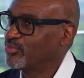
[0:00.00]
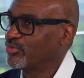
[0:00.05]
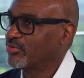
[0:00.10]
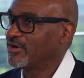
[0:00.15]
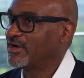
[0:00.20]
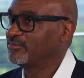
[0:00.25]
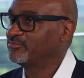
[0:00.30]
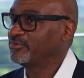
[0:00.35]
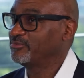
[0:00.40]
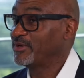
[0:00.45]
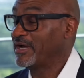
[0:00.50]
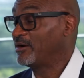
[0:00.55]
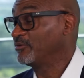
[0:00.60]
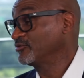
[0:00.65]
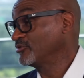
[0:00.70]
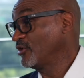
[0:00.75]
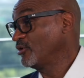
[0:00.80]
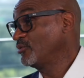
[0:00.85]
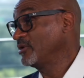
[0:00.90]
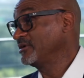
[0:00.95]
prompted me. I was
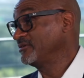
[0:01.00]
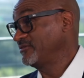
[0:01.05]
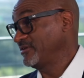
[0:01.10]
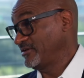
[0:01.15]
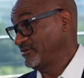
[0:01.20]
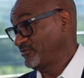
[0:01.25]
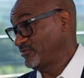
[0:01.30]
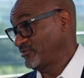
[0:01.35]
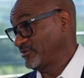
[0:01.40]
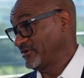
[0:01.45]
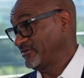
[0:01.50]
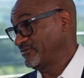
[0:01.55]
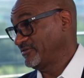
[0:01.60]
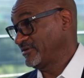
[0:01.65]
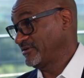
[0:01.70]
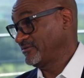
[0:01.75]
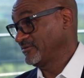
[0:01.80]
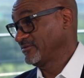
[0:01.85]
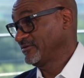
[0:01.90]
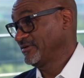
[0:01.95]
always interested.